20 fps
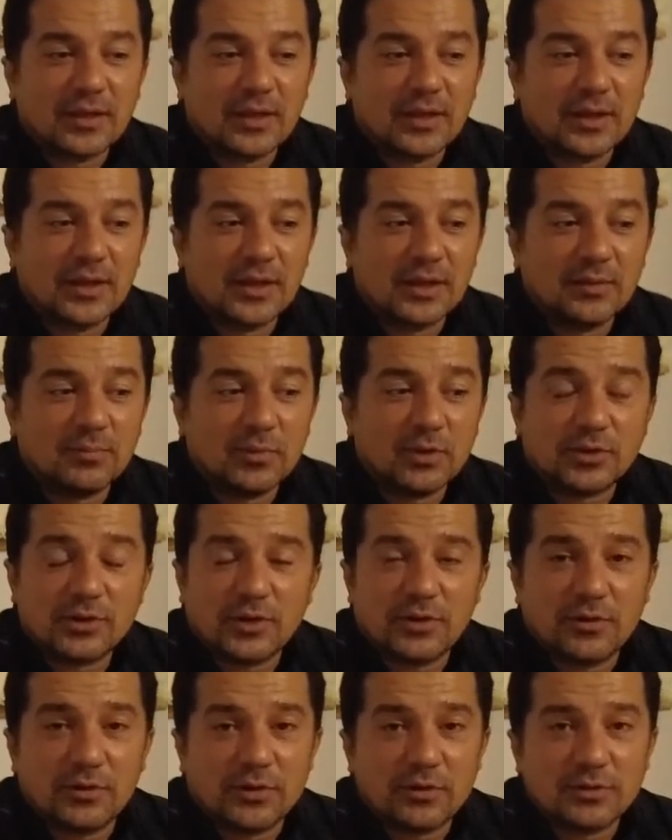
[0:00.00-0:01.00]
in
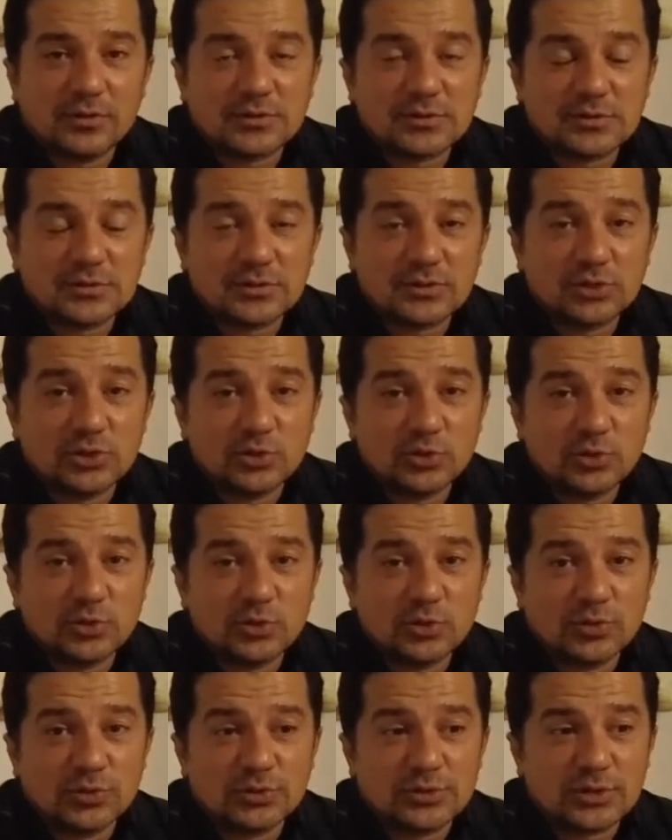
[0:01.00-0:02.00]
materials and
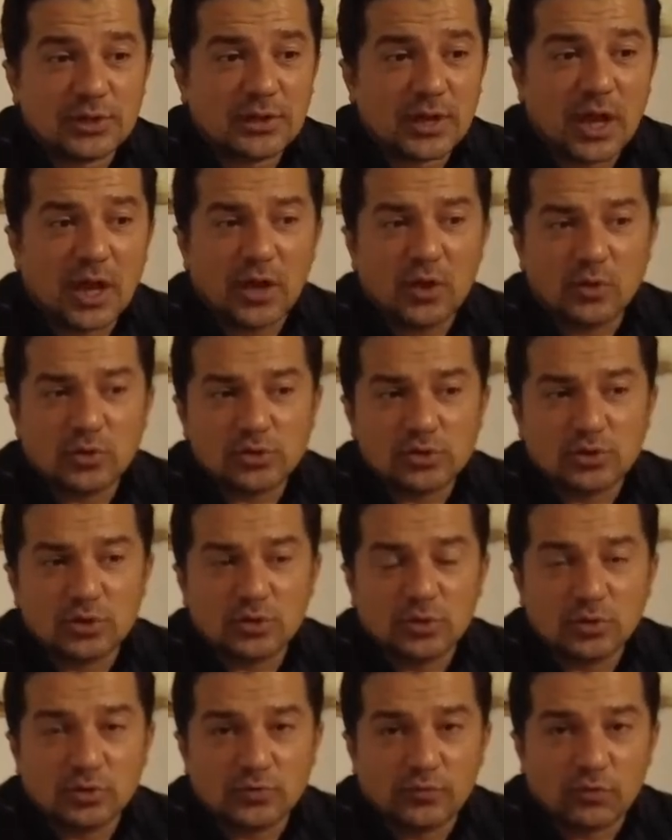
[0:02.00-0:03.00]
tools, and I also
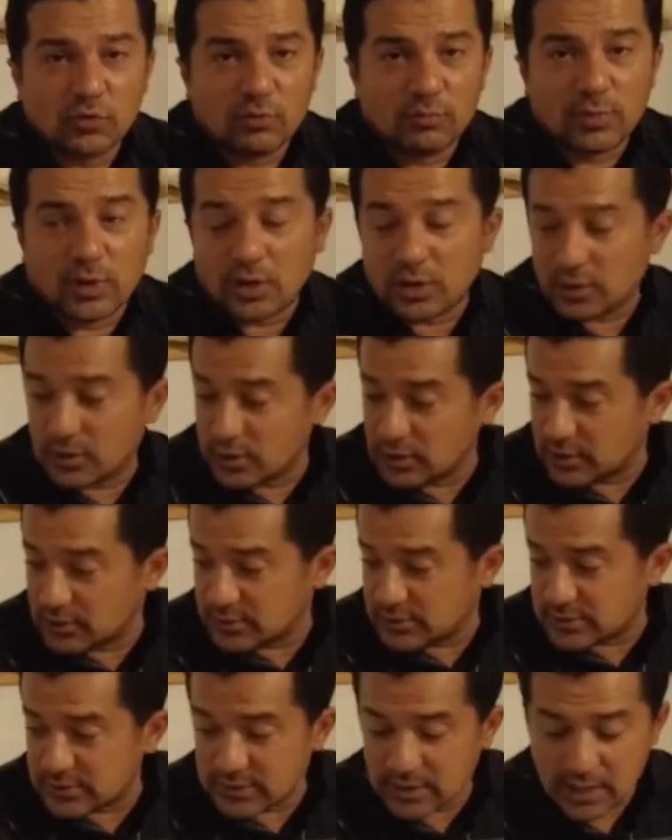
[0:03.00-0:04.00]
look for
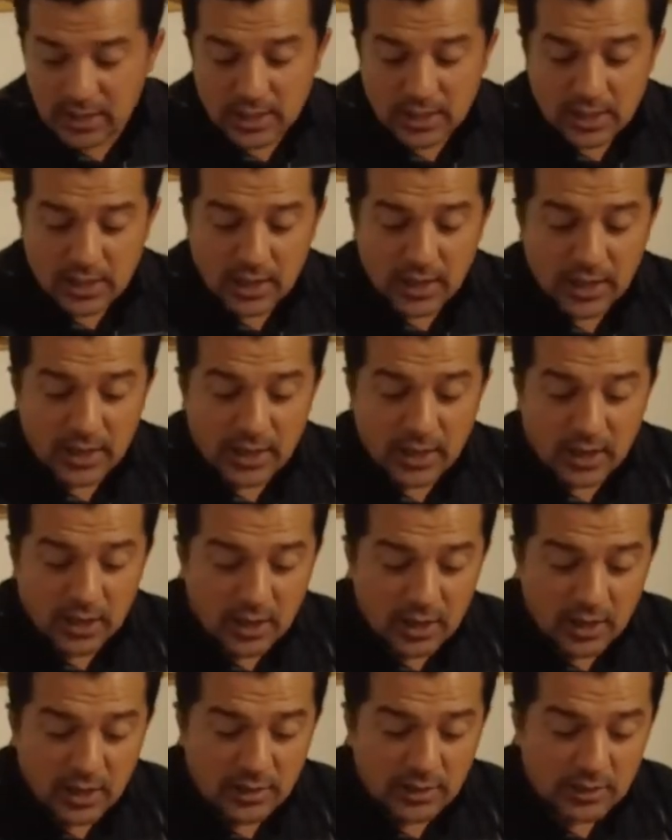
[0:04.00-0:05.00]
bargains. And I
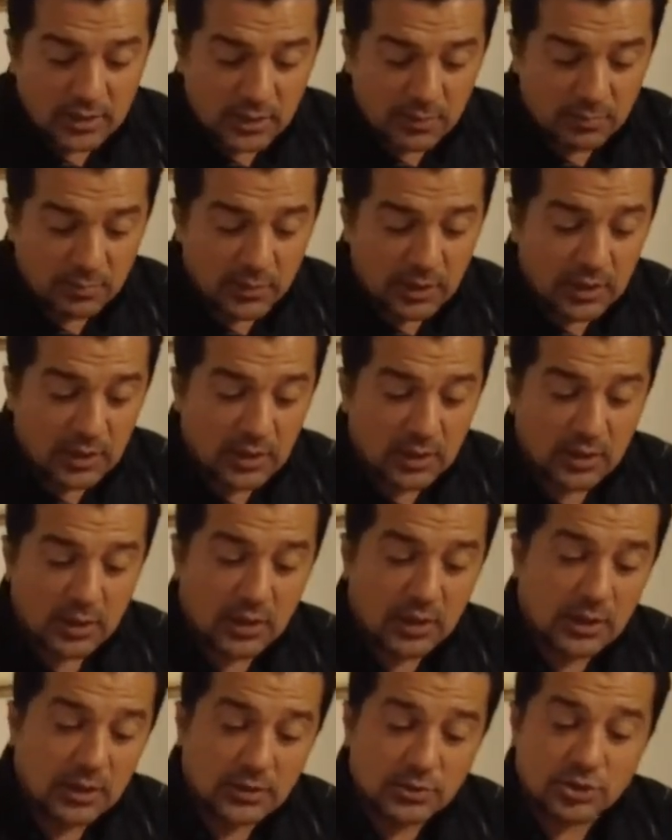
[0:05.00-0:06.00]
ended up meeting
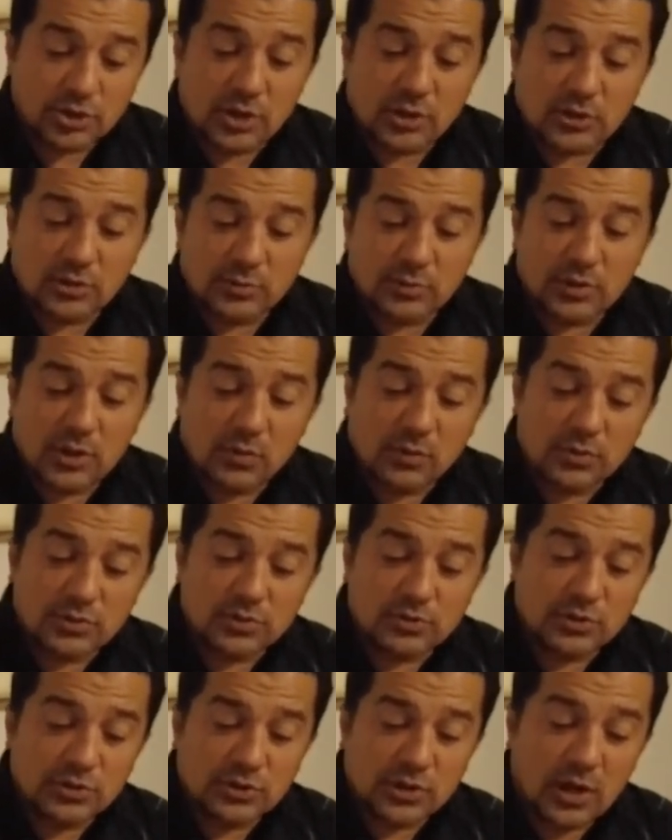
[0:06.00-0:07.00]
a gentleman that was
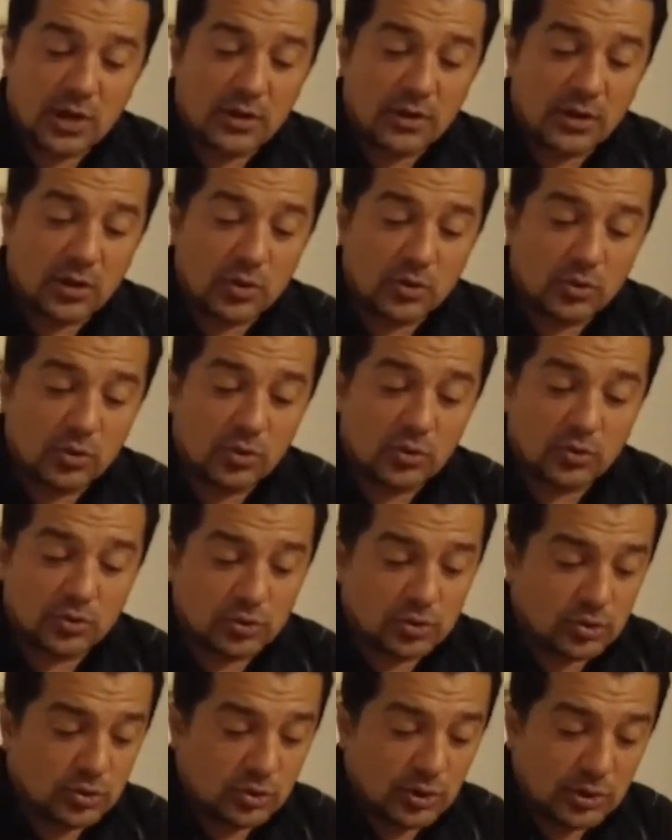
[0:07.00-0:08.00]
retiring who
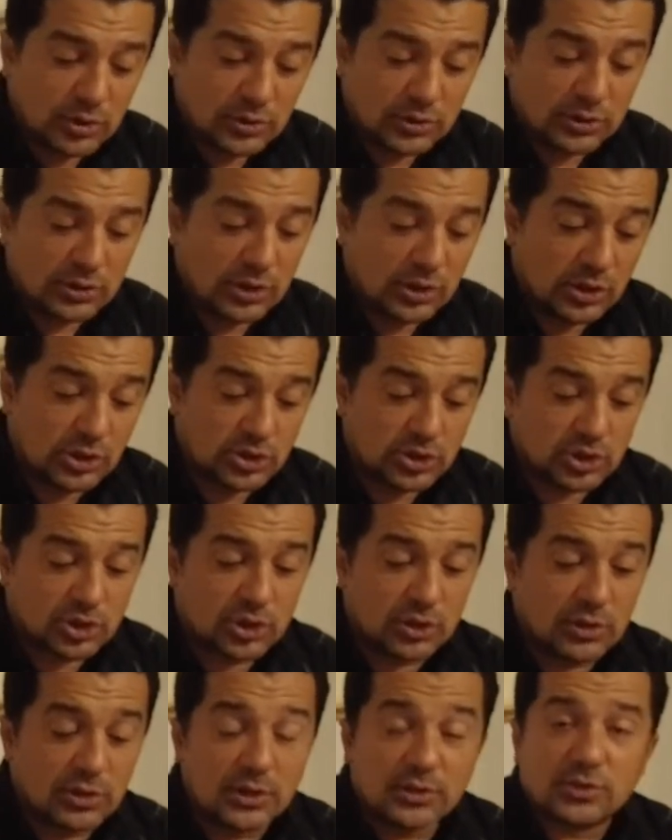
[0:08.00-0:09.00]
used to teach
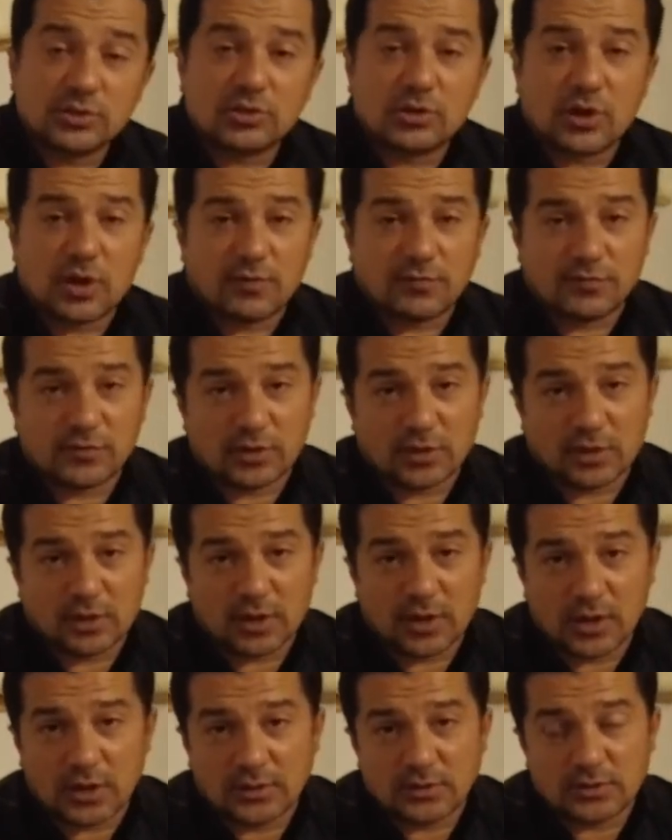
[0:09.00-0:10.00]
leather crafting
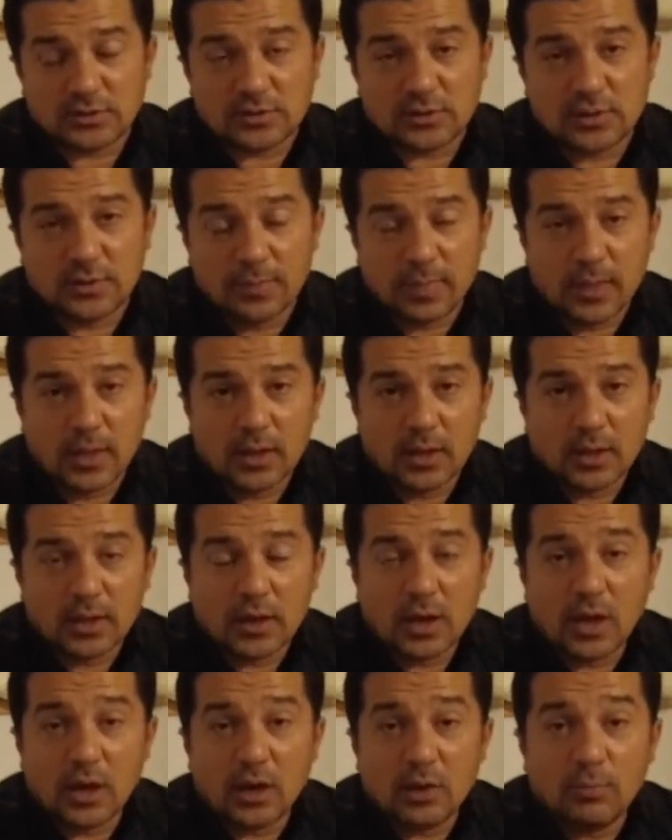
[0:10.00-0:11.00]
at
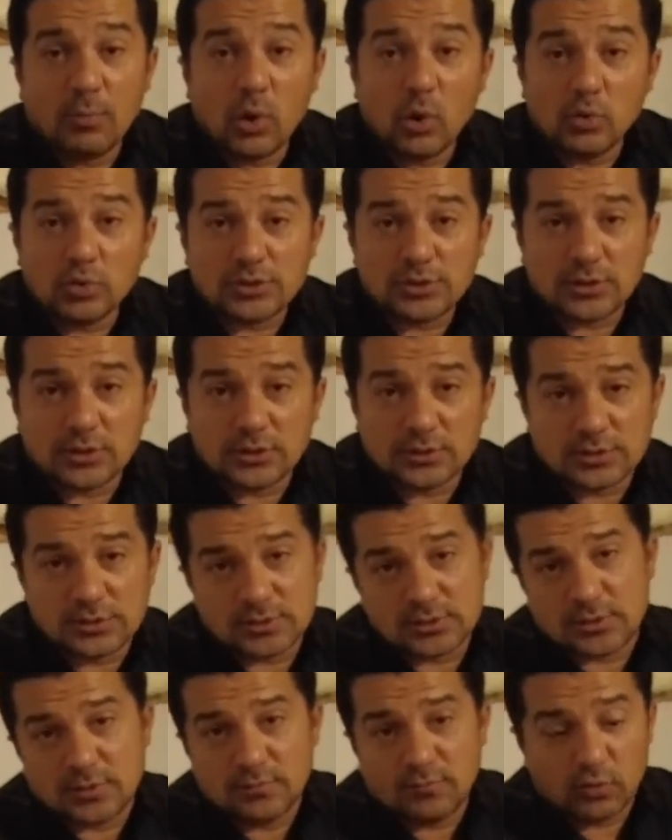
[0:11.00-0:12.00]

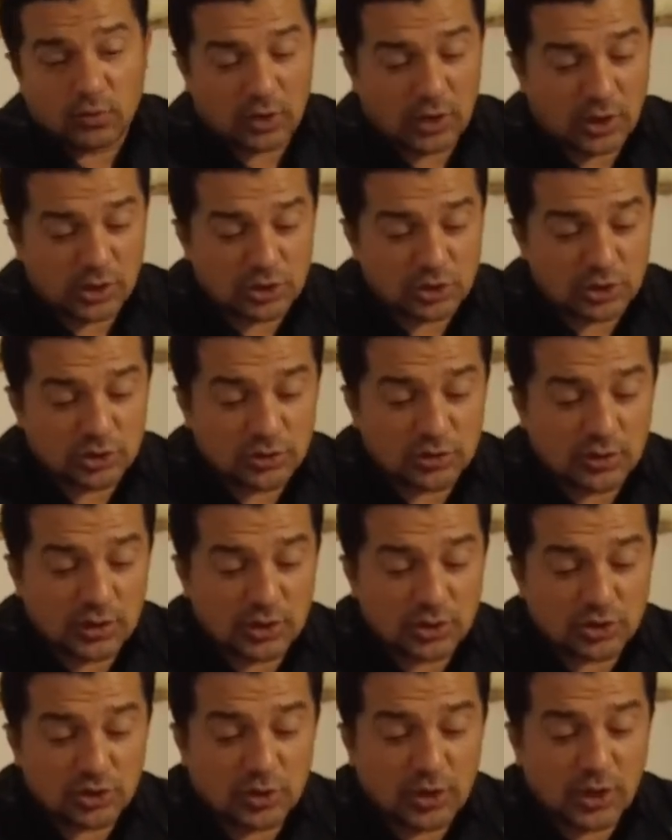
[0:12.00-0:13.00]
BOCES, Vocational
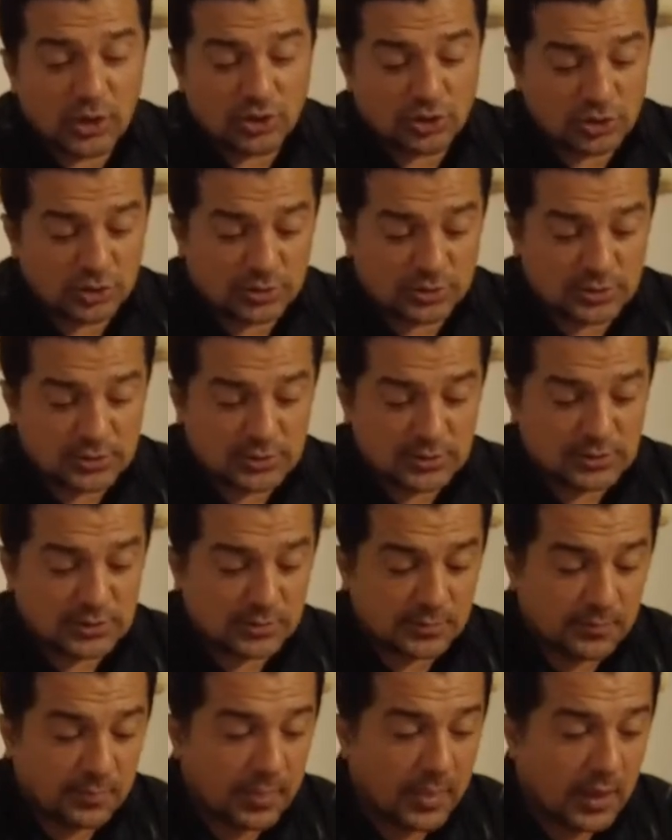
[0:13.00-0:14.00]
Education System.